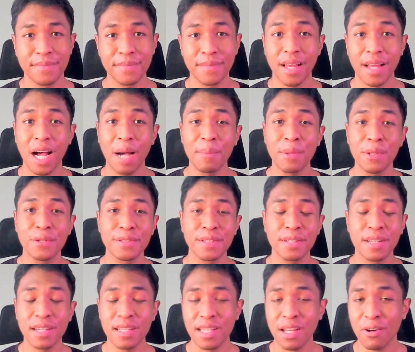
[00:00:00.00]
I've been
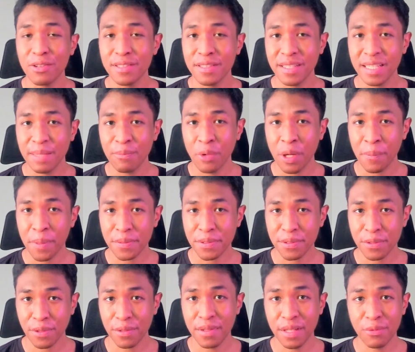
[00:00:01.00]
using Claude 3.7
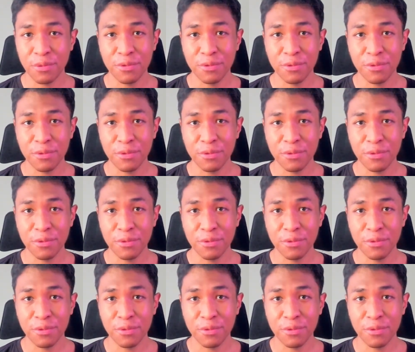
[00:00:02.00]
Sonnet to